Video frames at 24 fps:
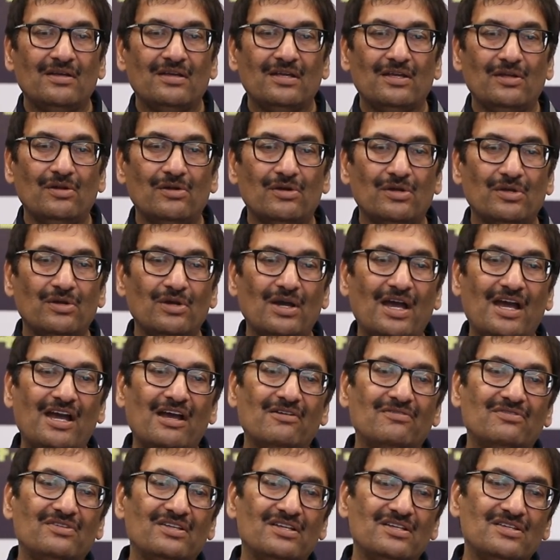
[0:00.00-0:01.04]
you
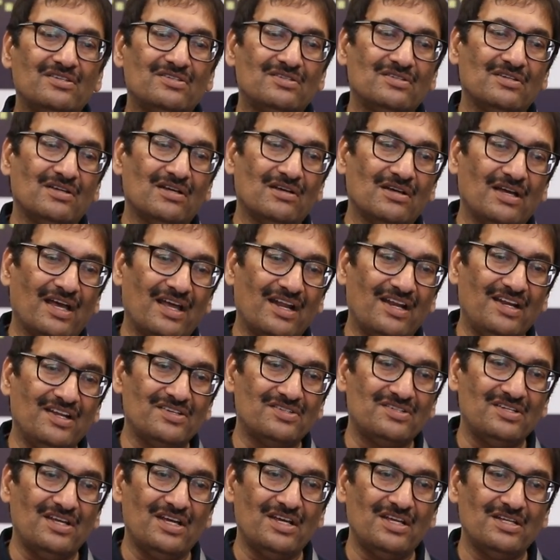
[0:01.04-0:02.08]
have this early
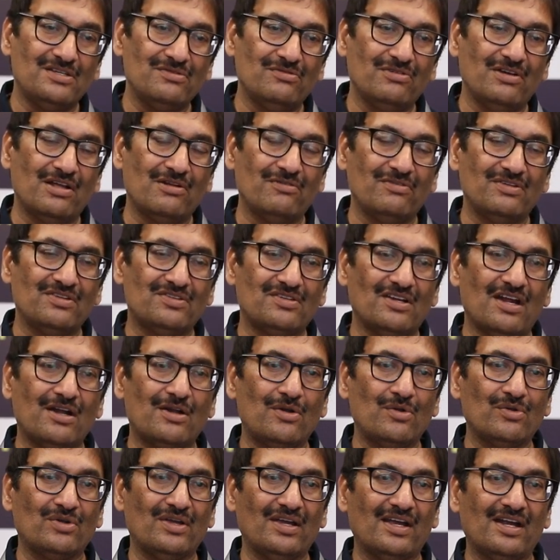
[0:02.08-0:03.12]
stage where we
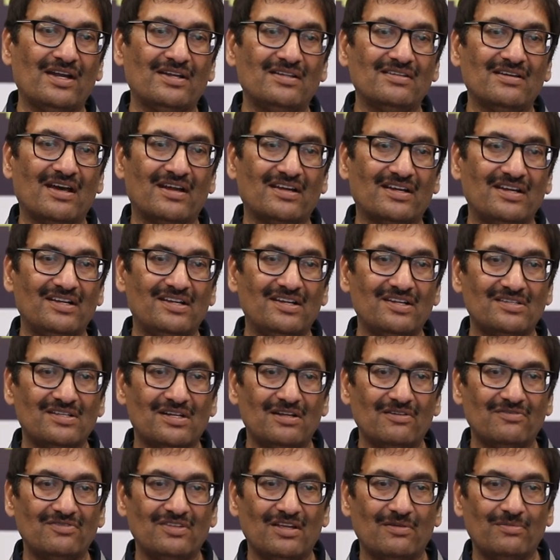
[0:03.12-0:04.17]
start looking at the
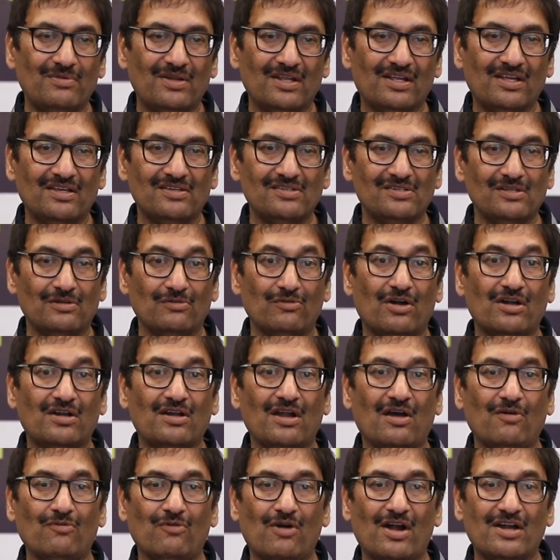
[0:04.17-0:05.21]
architecture of the application,
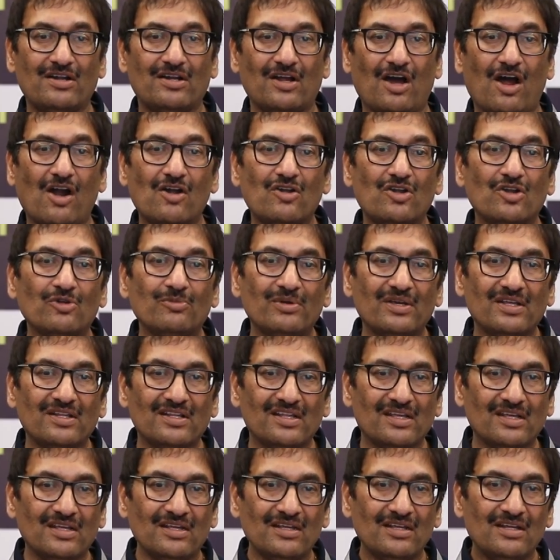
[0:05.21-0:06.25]
what ought to be
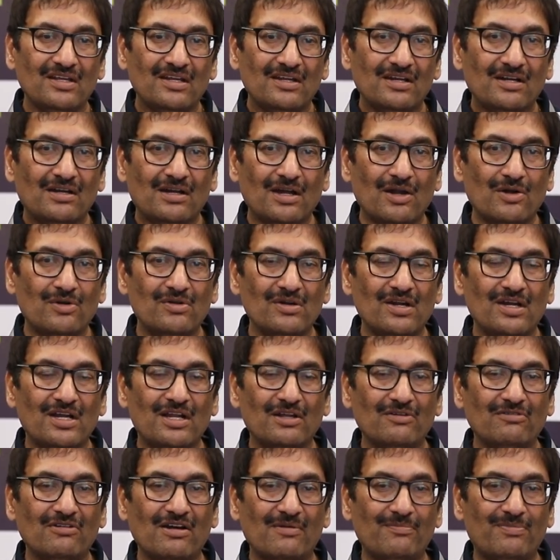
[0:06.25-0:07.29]
the cloud
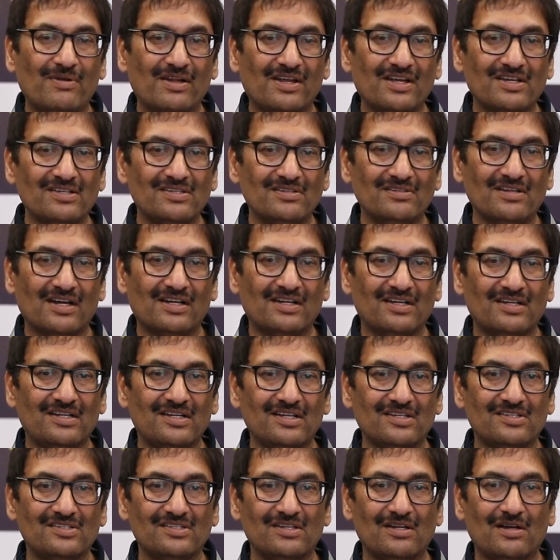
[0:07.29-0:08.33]
native application
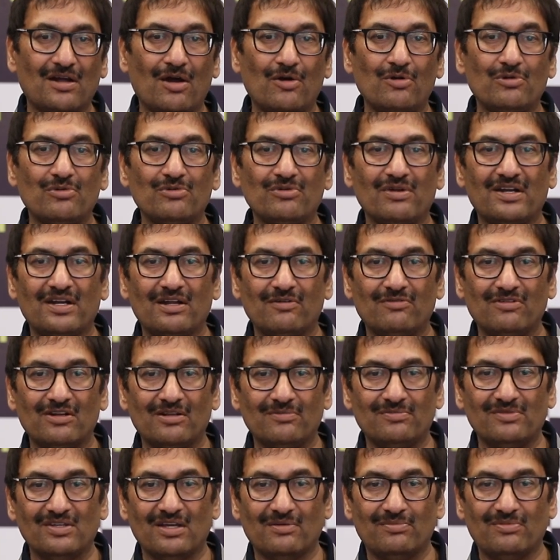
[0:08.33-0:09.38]
architecture, how do I
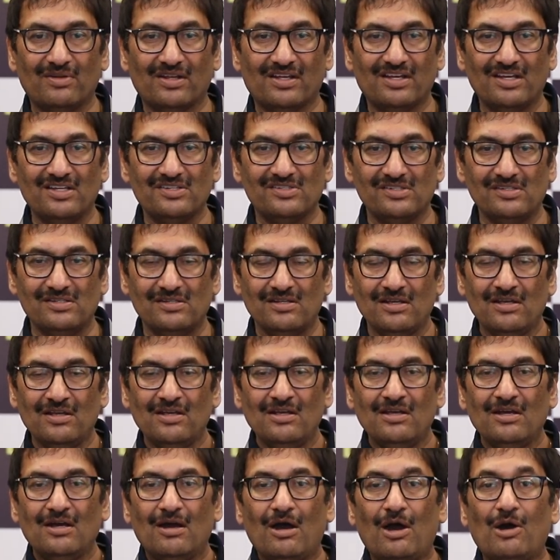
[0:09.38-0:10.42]
develop the application,
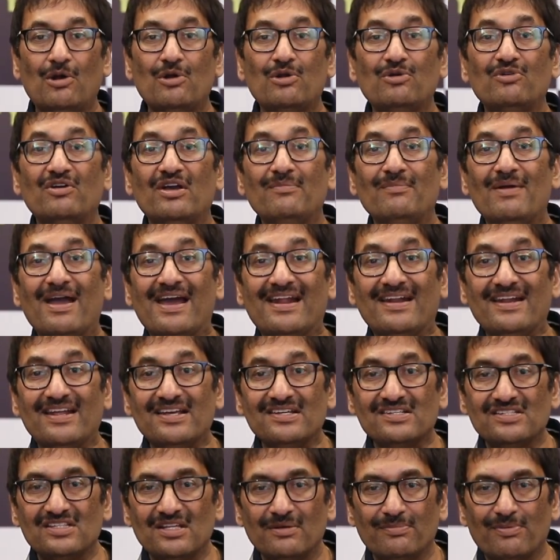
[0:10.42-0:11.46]
how do I
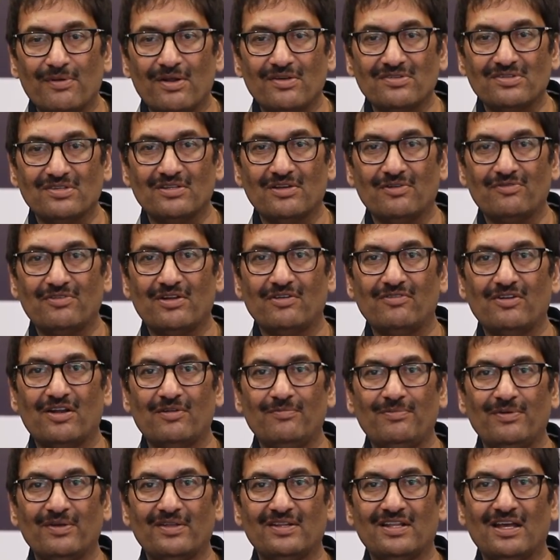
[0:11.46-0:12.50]
manage the process of
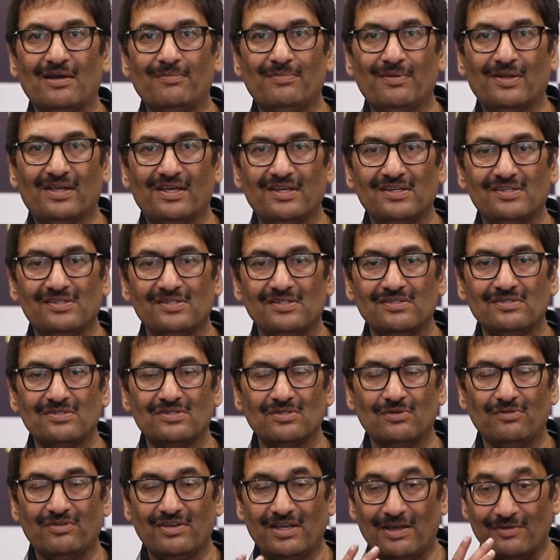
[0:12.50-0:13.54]
developing the application.
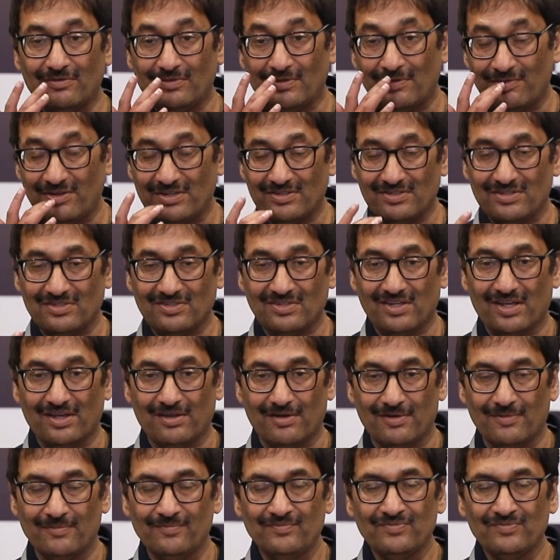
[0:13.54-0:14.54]
So, we have services here.